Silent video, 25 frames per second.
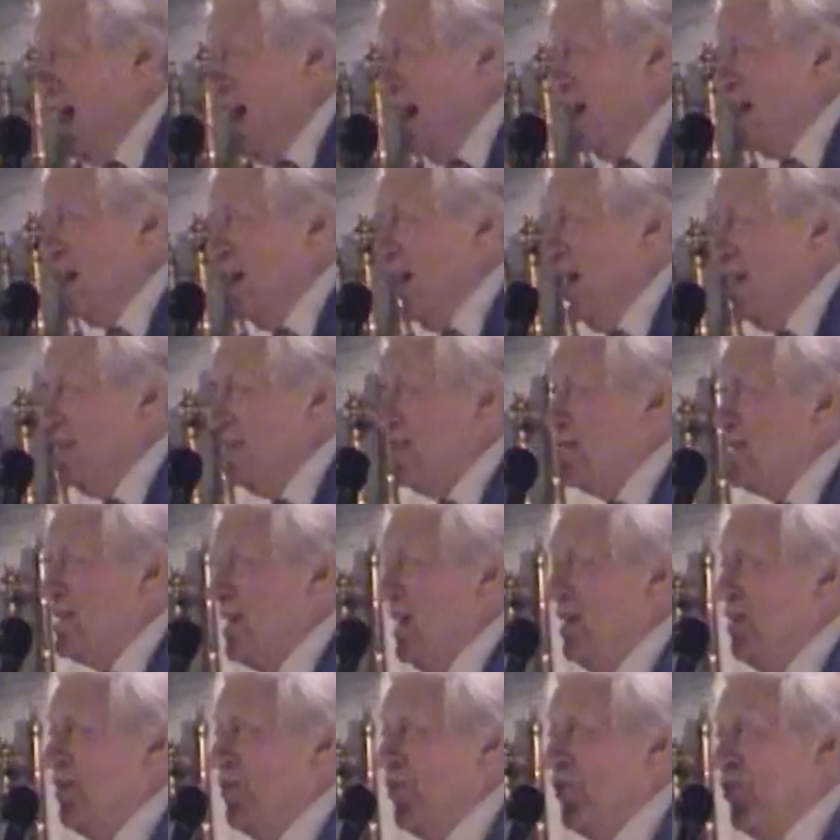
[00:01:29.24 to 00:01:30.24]
I'd like to
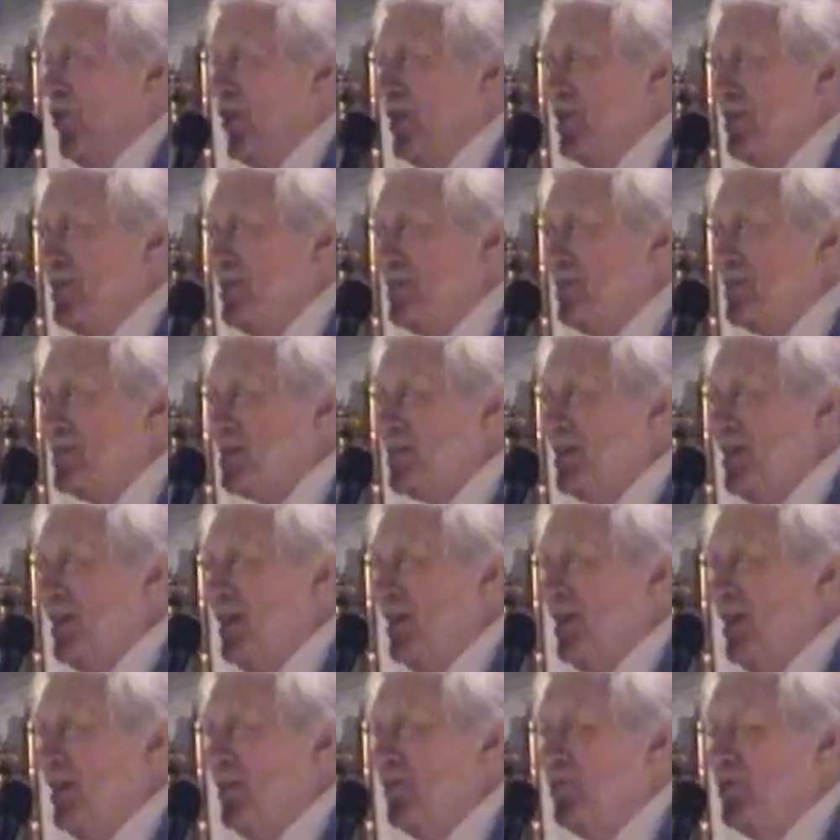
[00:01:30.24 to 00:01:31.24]
tell you things
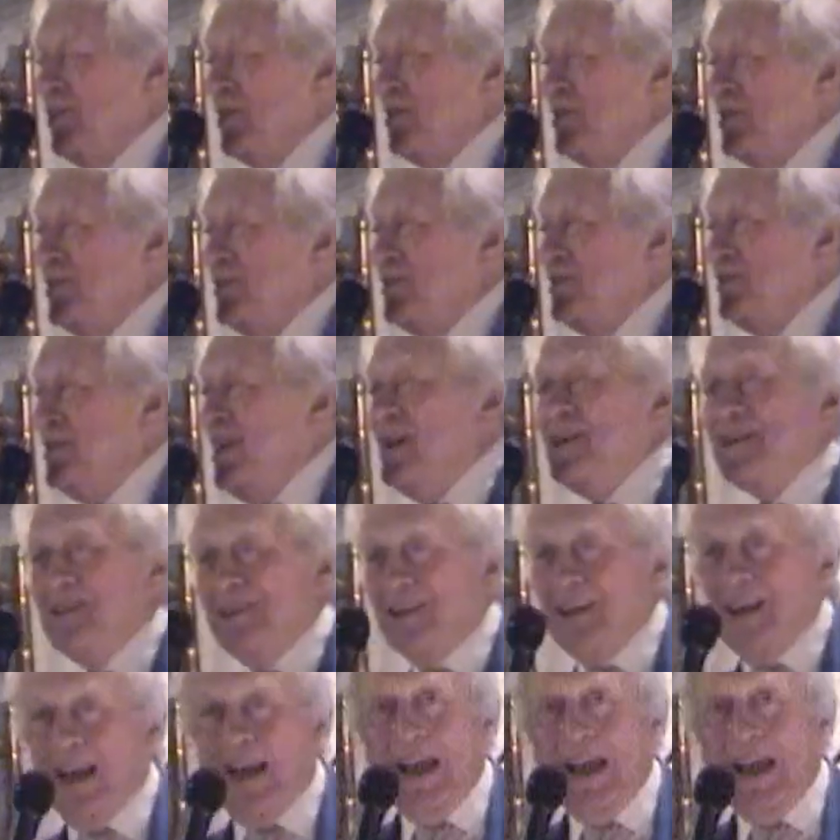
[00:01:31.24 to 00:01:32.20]
that didn't